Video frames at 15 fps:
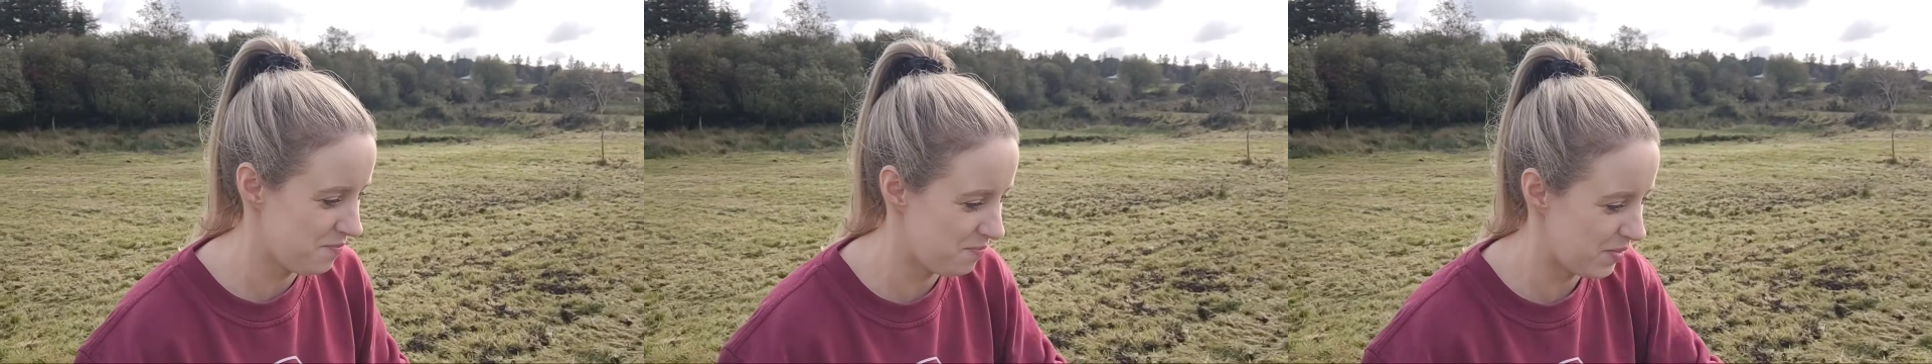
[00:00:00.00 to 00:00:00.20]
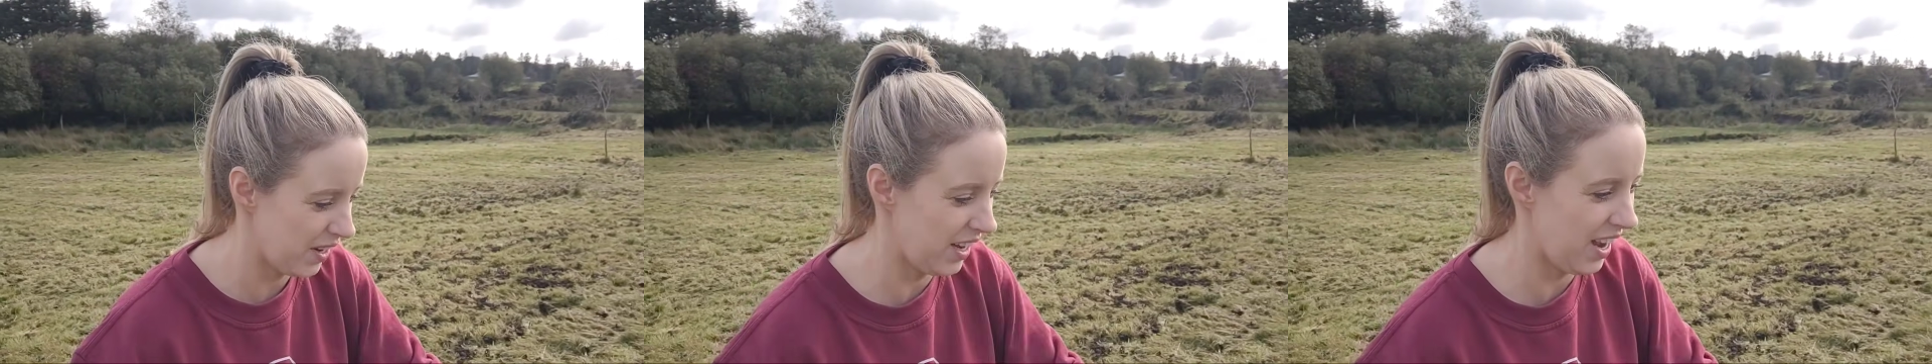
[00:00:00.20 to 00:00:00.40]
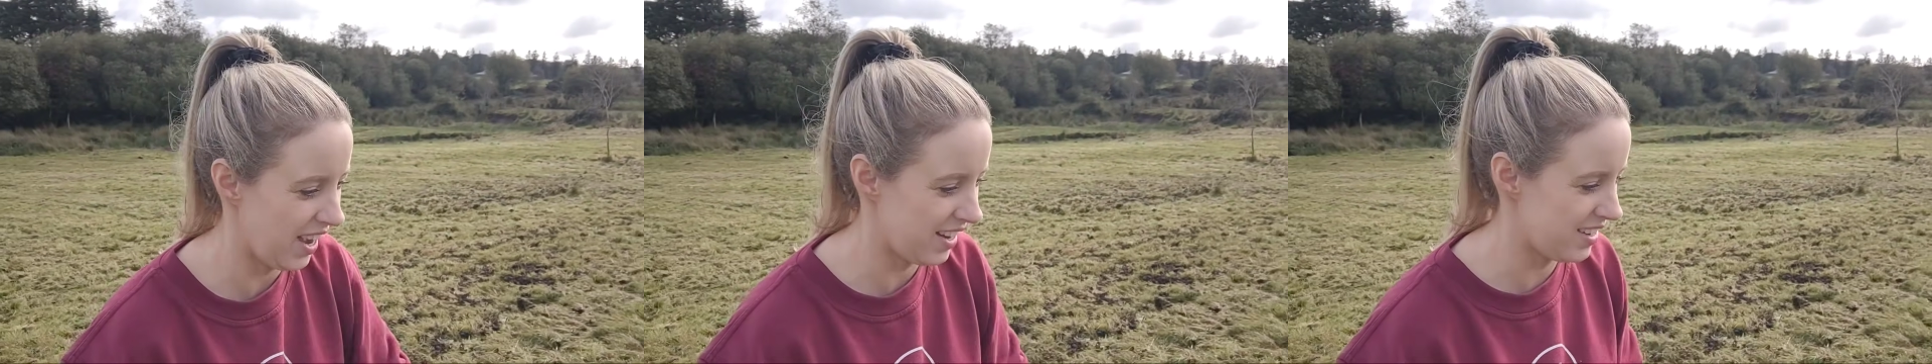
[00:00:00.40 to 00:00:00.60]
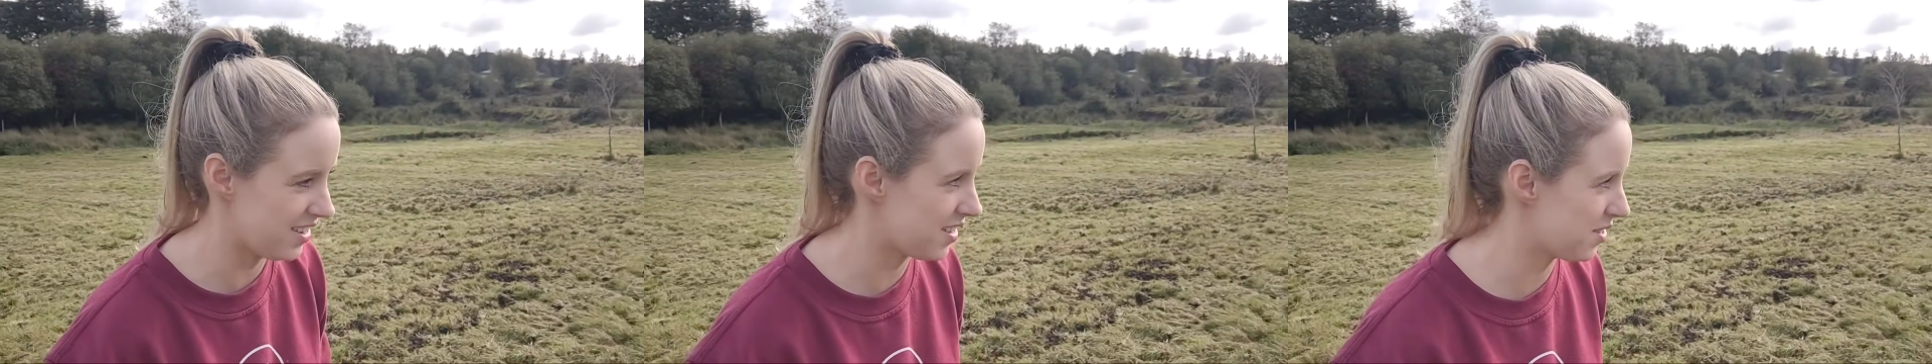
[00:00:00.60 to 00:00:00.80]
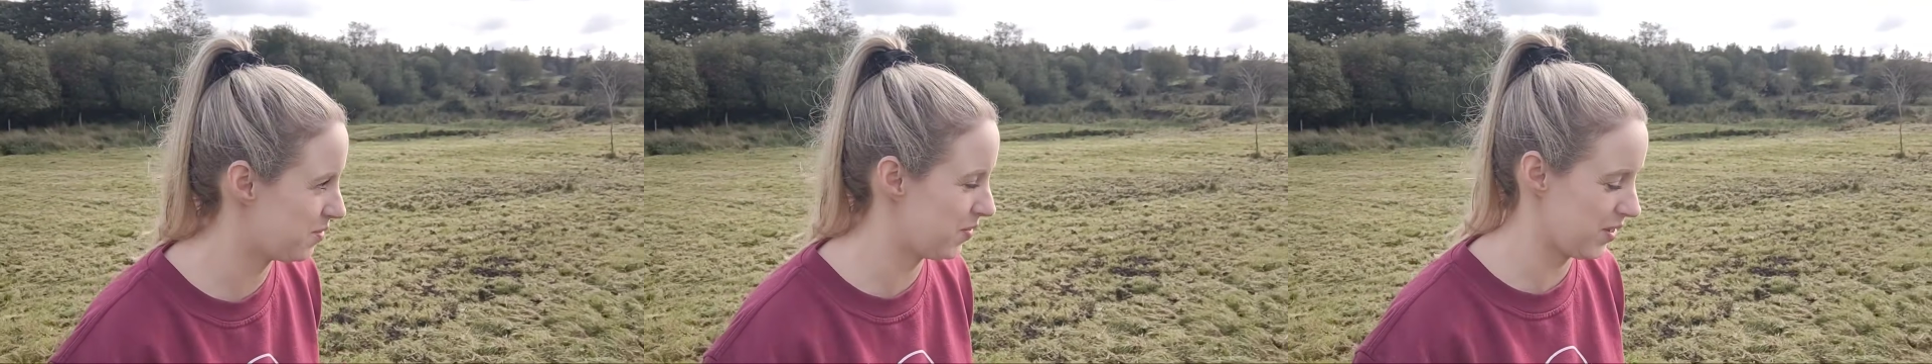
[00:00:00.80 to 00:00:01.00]
by hand,
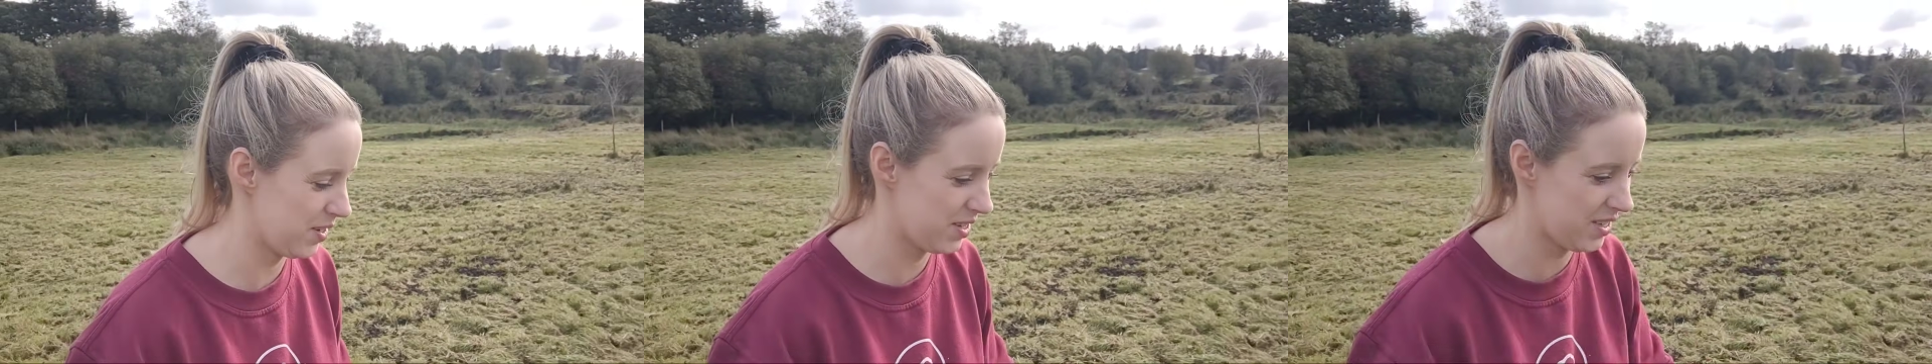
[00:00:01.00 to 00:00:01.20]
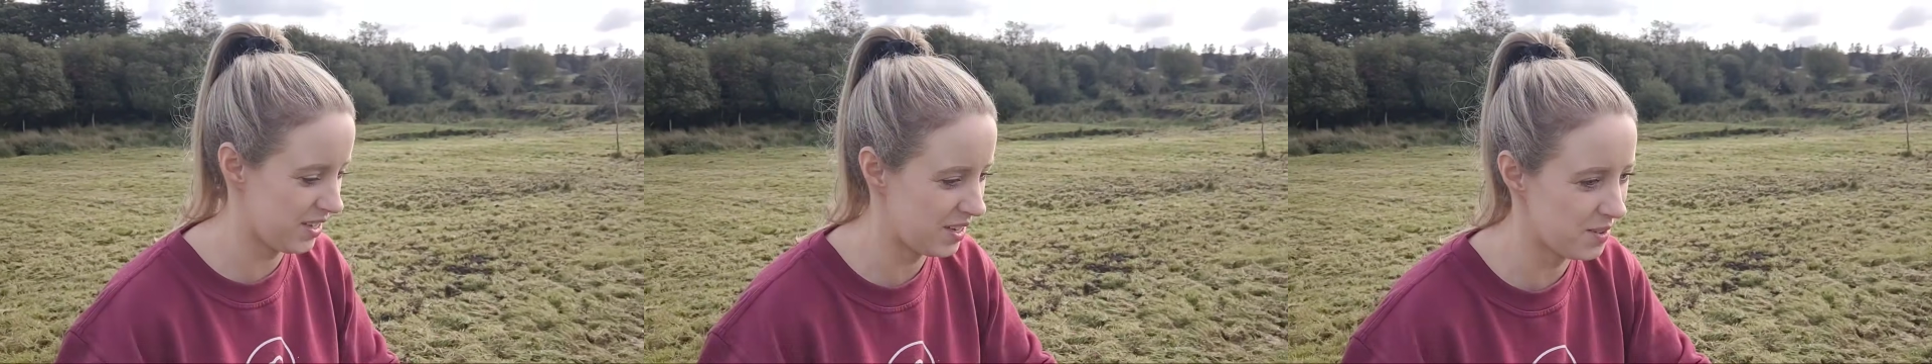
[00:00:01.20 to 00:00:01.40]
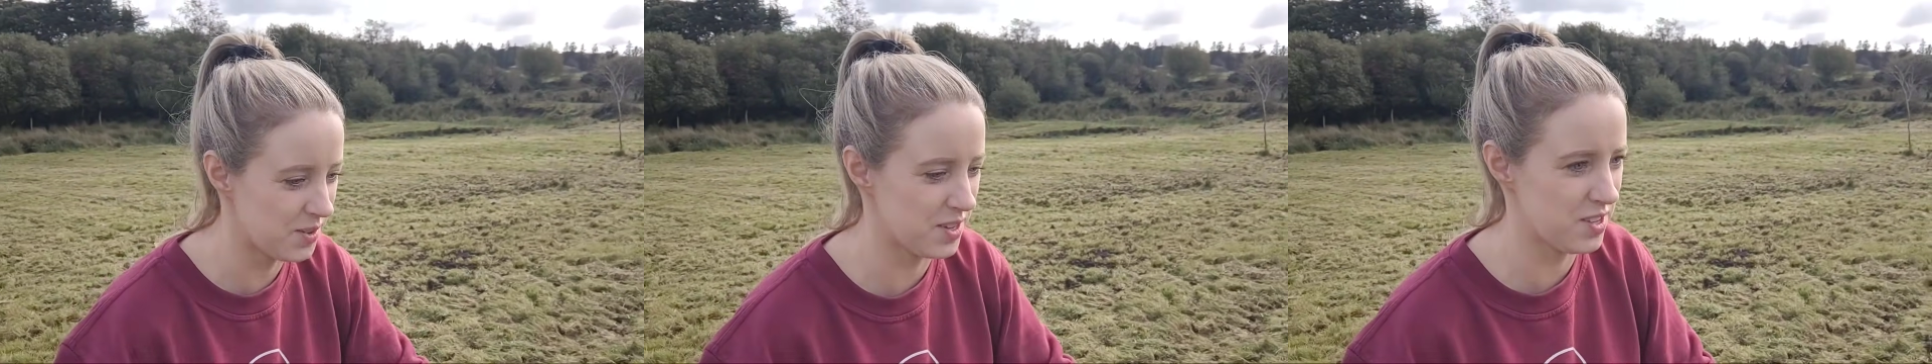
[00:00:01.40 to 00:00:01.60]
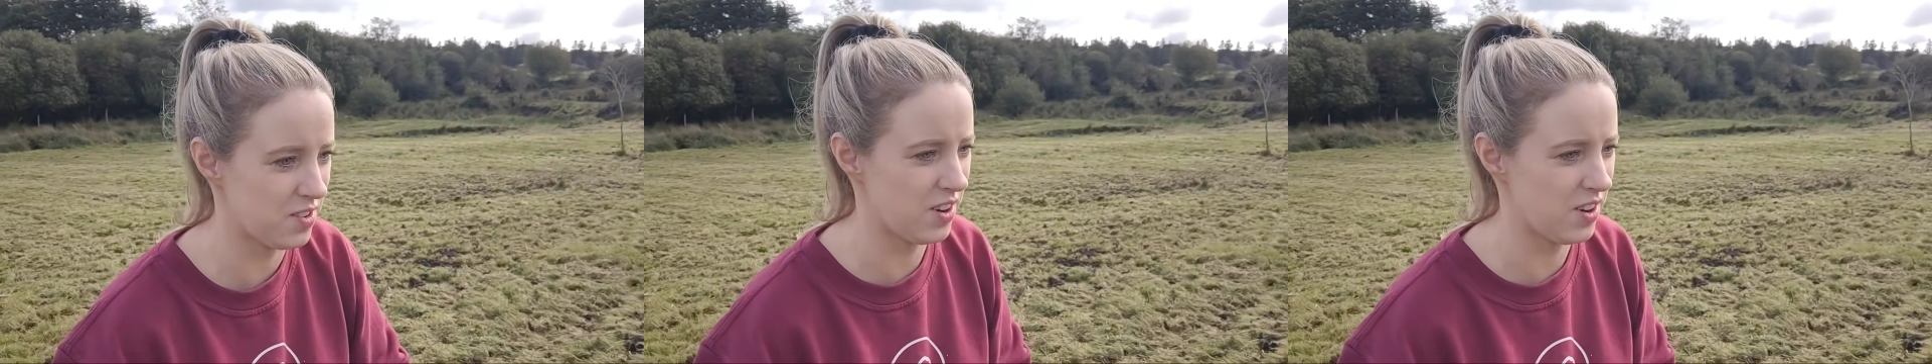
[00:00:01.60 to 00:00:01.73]
but it was